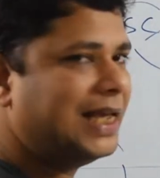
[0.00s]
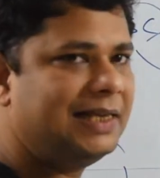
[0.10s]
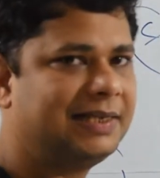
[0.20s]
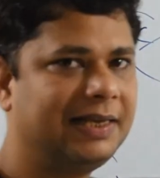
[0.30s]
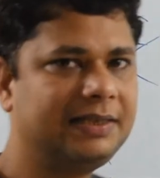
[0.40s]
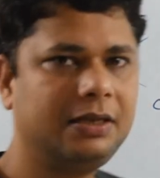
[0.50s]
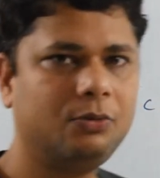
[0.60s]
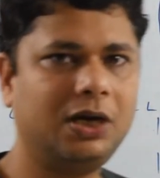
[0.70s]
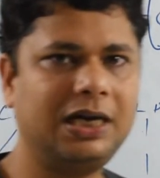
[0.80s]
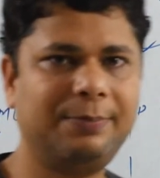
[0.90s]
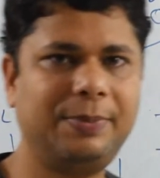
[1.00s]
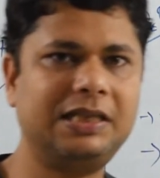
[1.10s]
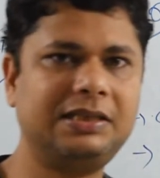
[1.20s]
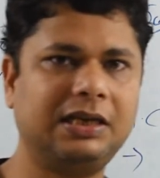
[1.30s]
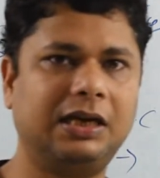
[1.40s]
cases what
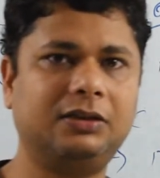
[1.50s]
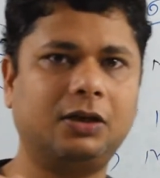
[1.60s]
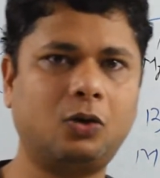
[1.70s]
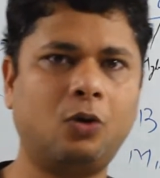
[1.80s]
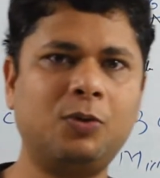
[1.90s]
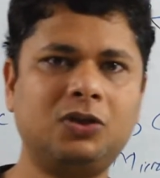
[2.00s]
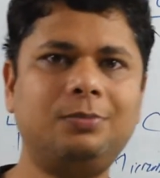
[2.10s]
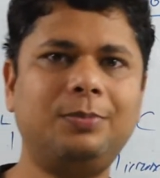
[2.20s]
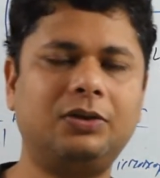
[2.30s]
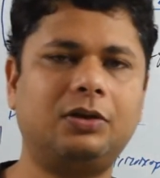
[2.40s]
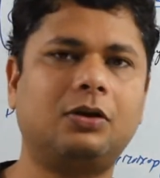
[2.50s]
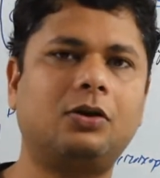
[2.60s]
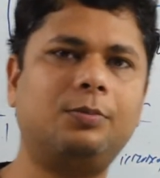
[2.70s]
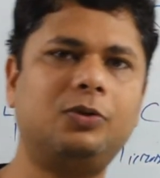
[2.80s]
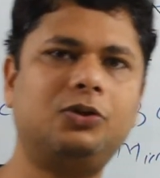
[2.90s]
happens, the
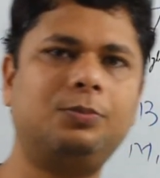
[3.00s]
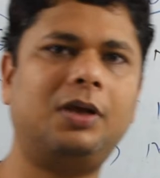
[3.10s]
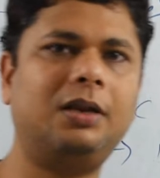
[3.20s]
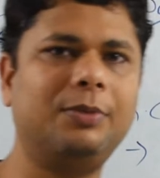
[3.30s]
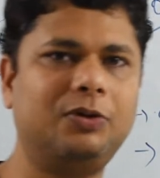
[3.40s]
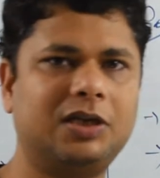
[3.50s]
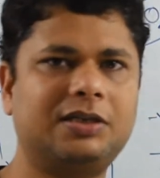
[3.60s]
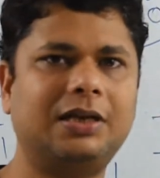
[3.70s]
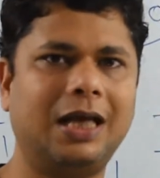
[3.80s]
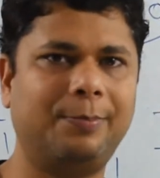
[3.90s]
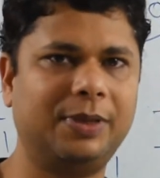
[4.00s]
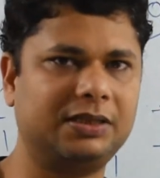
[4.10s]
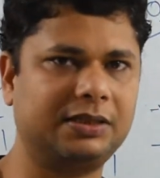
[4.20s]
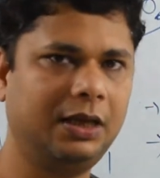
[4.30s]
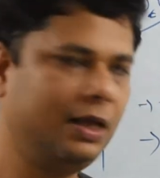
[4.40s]
chromosomal mutation
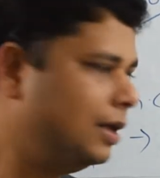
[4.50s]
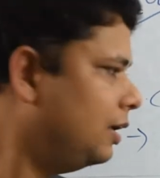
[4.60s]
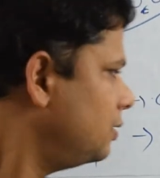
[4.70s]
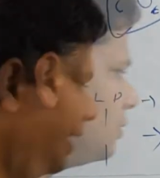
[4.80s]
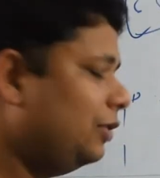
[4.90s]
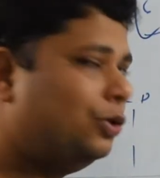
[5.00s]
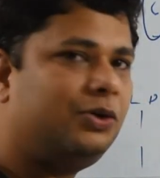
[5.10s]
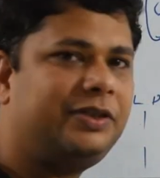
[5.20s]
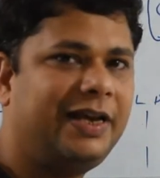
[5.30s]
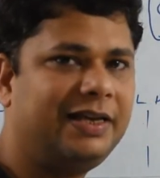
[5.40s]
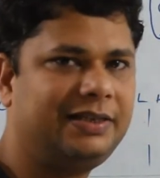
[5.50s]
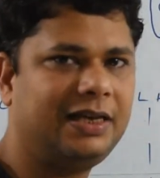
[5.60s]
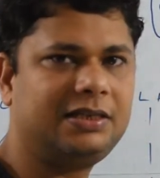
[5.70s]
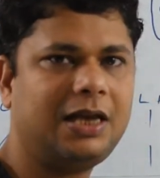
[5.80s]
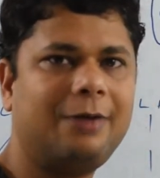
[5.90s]
happens. In those
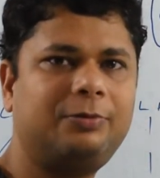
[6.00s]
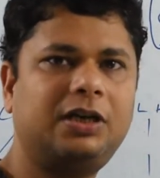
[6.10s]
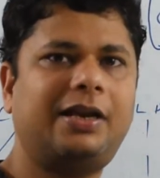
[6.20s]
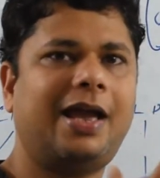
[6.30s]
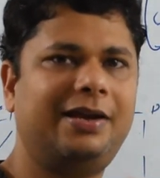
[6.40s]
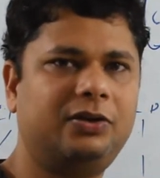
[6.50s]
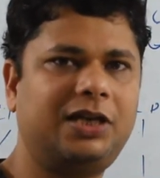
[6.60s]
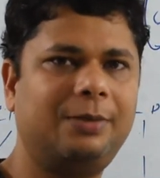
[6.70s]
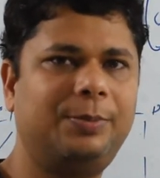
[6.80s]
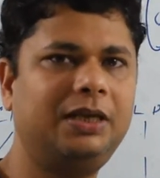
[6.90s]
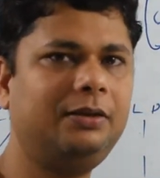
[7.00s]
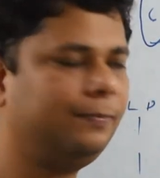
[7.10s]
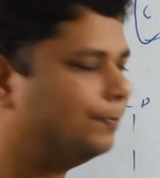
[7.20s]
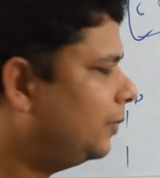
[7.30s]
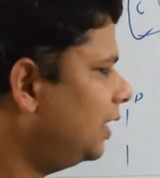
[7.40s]
cases, after karyotyping,
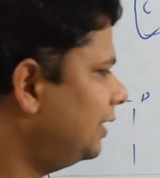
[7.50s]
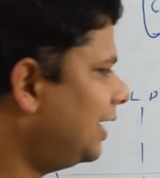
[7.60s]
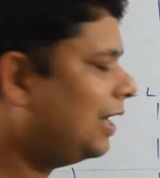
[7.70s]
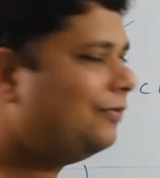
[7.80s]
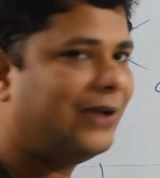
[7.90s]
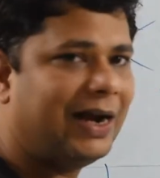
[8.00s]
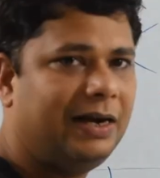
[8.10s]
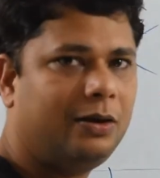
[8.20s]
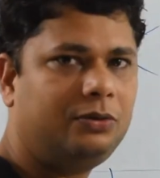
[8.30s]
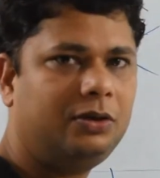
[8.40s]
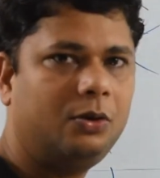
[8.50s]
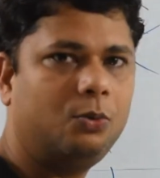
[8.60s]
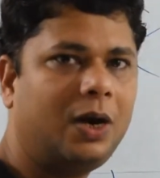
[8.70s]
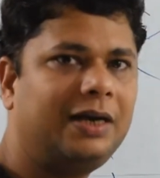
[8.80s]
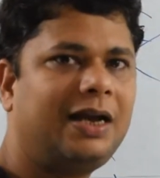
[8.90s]
they can find out
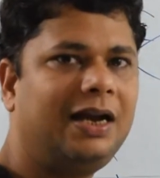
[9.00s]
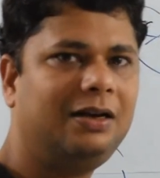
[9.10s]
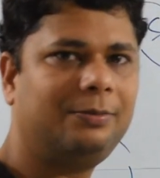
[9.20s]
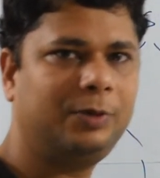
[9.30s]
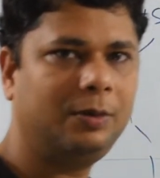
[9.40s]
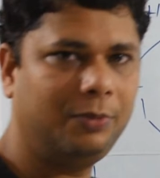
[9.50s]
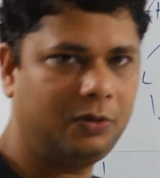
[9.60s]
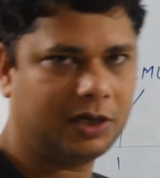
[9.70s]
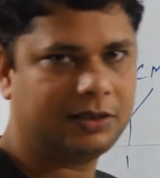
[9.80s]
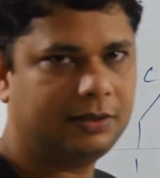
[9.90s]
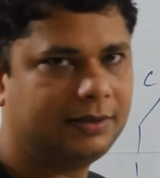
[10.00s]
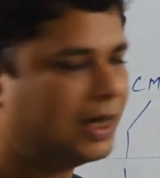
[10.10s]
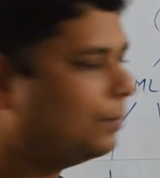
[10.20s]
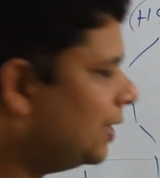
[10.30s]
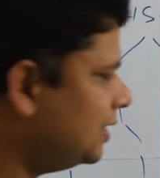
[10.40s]
what kind of mutations
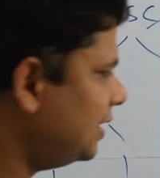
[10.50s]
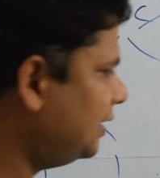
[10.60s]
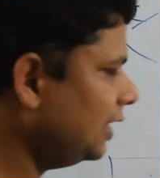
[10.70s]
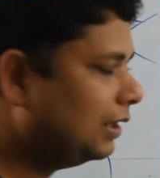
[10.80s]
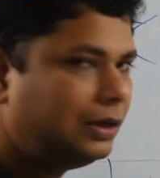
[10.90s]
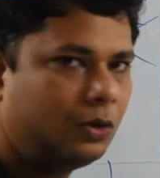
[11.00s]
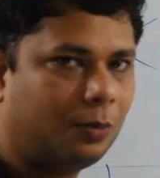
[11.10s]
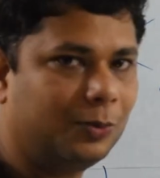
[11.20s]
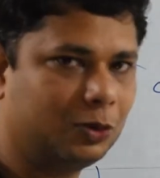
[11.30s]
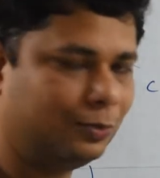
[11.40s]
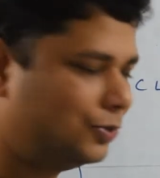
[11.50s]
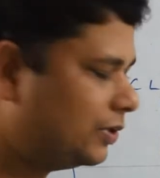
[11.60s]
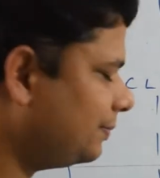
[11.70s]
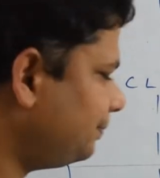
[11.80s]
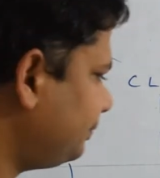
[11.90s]
are present in
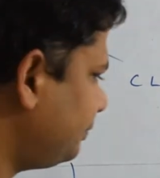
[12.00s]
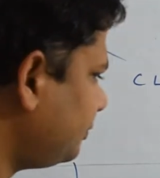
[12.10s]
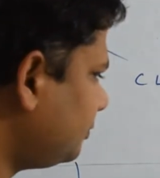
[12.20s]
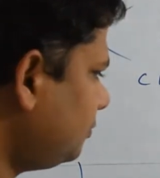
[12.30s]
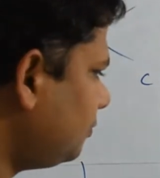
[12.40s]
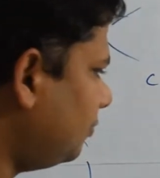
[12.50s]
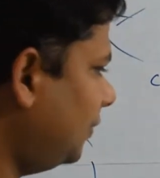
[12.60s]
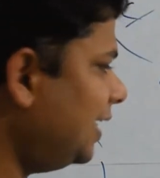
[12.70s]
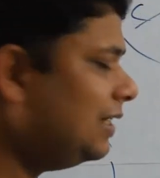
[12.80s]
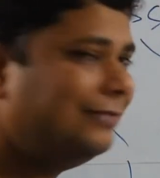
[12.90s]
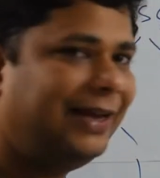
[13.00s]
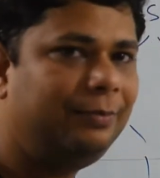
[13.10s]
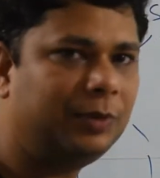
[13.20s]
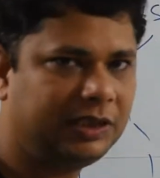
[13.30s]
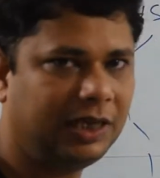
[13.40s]
chromosomes. That is very
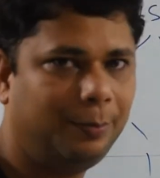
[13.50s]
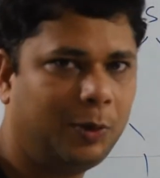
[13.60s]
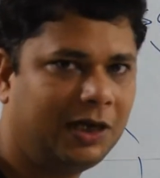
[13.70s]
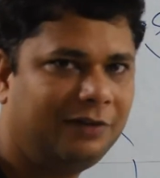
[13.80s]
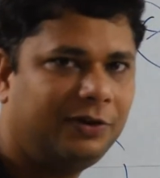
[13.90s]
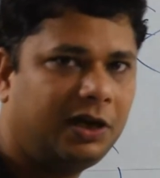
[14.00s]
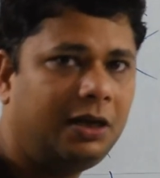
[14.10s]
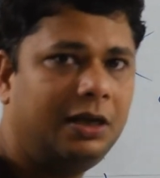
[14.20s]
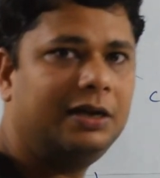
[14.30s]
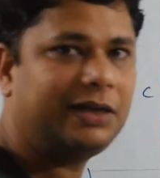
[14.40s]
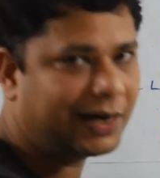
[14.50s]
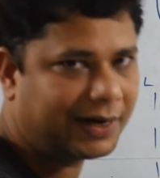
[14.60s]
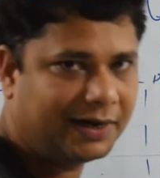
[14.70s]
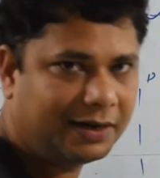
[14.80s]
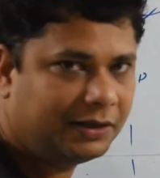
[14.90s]
much important for
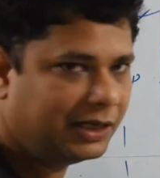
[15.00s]
targeted